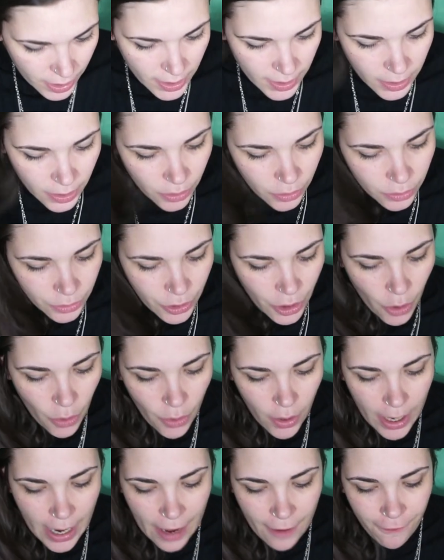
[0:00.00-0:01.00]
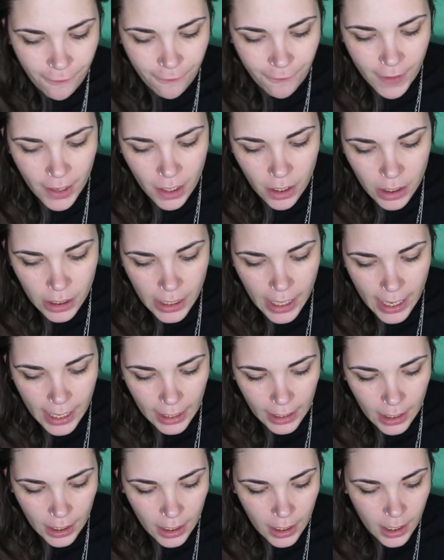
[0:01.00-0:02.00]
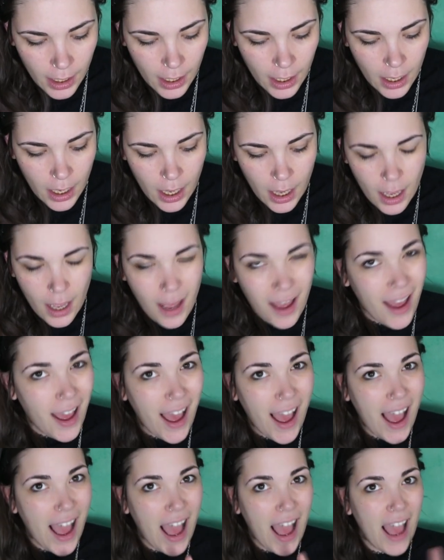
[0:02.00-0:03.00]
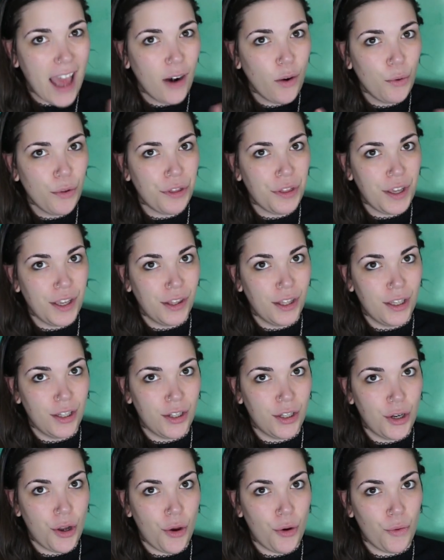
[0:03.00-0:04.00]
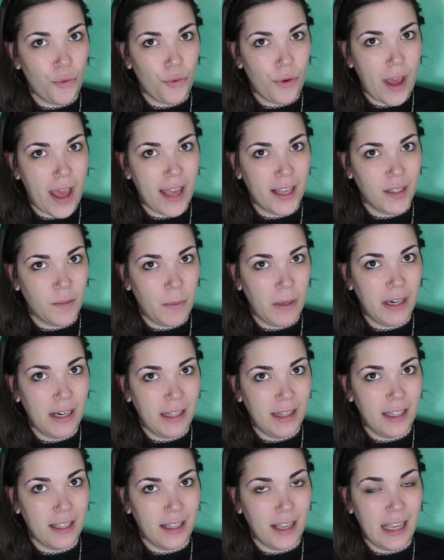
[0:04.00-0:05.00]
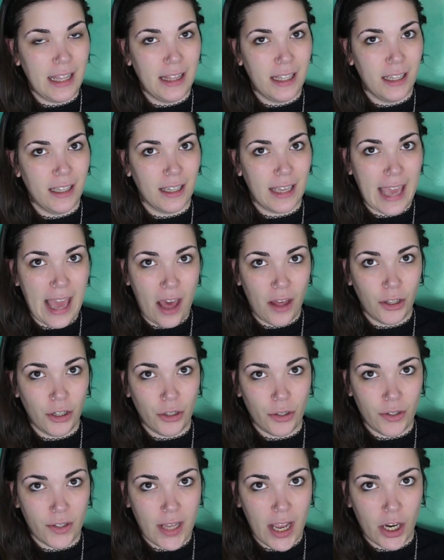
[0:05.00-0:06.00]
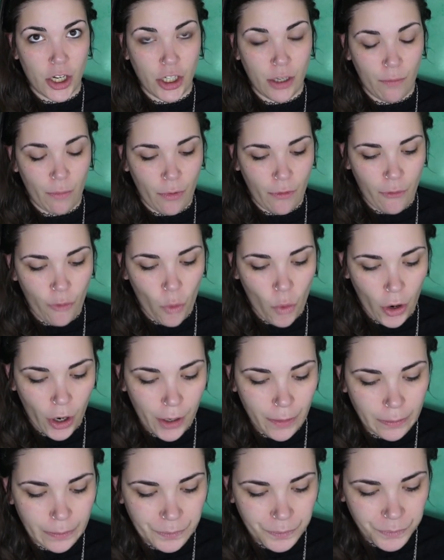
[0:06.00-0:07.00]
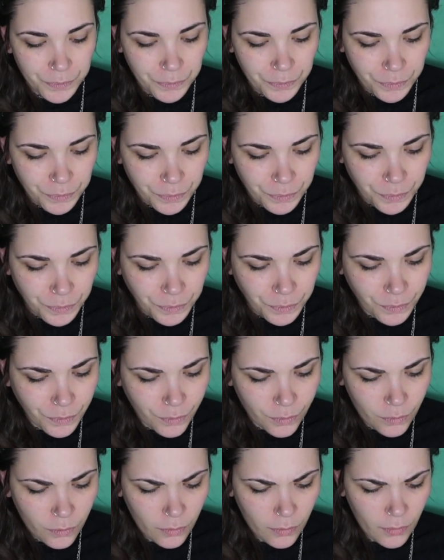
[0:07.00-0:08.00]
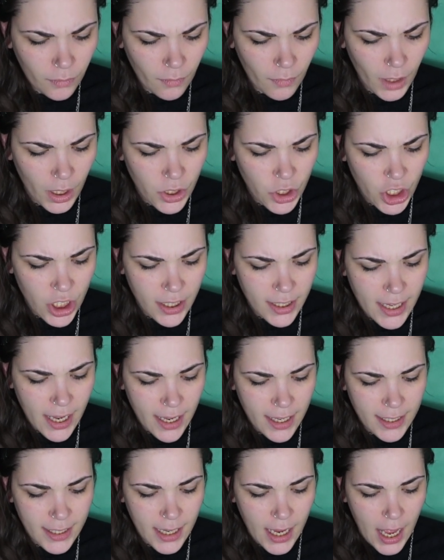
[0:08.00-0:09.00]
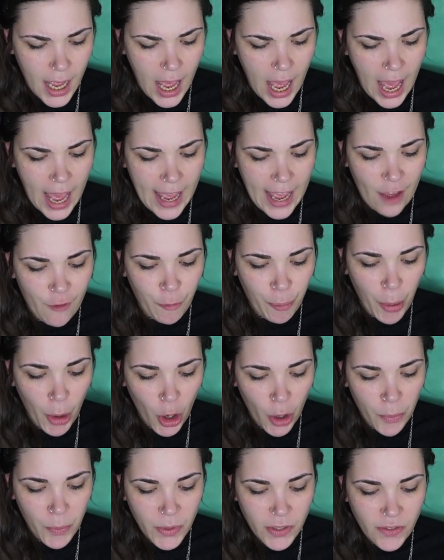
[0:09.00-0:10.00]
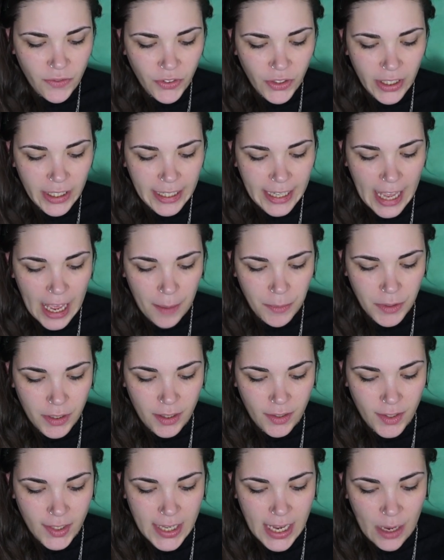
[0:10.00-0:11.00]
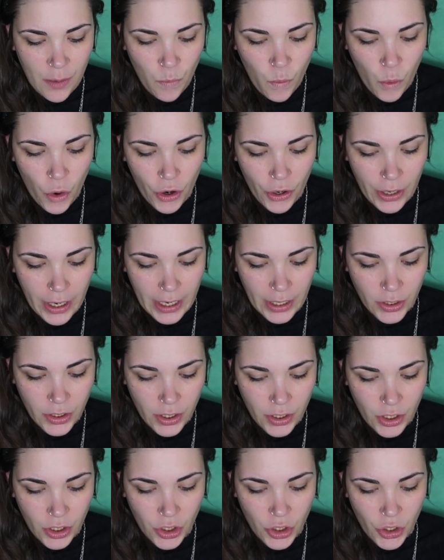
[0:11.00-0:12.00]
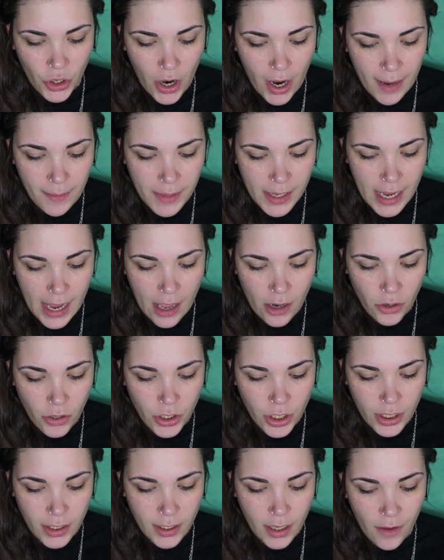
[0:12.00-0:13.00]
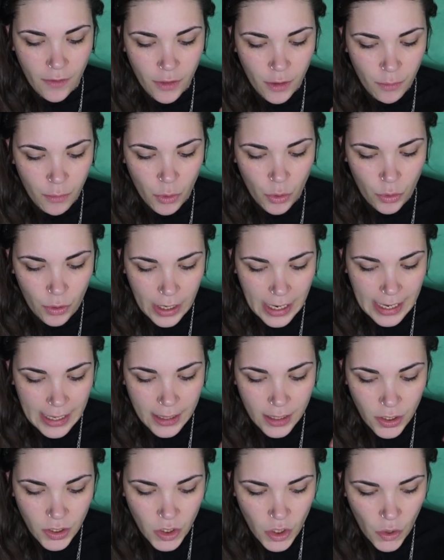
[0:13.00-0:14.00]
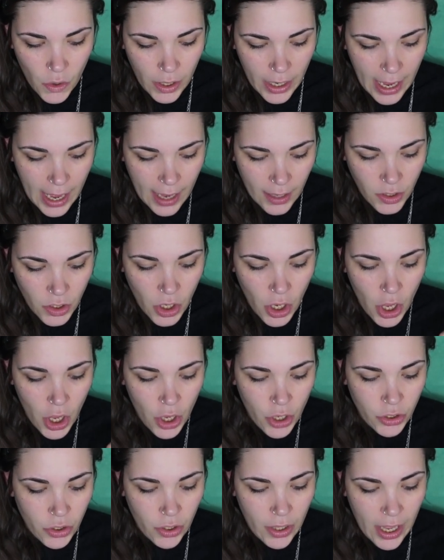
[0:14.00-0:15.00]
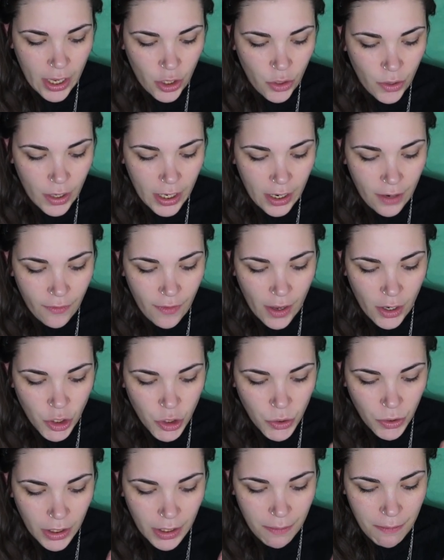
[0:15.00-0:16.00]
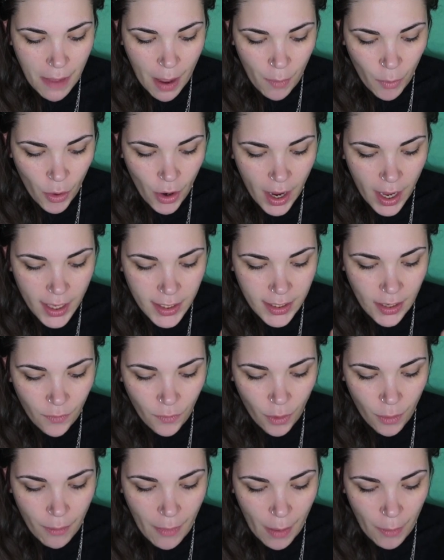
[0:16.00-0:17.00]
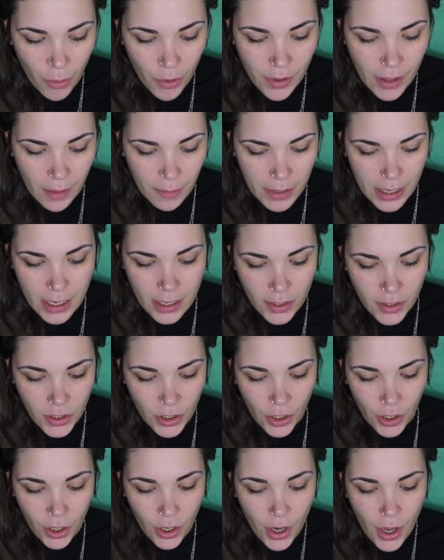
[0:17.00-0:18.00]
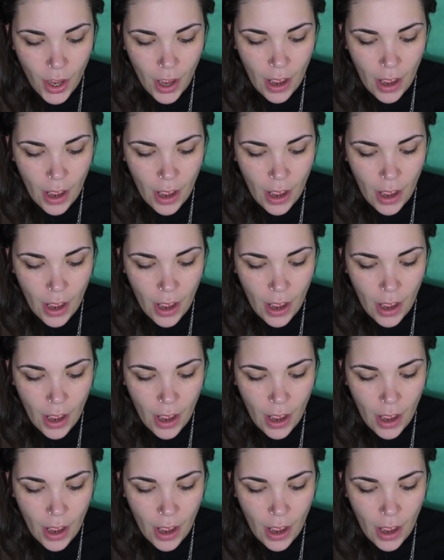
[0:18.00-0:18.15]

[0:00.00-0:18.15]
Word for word: this little note, and I feel like I don't think this note has been in the in the calendar section before. She says, I have purposefully kept the same wording to describe the energies of the moon in the zodiacs so that you can eventually memorize and remember them easier.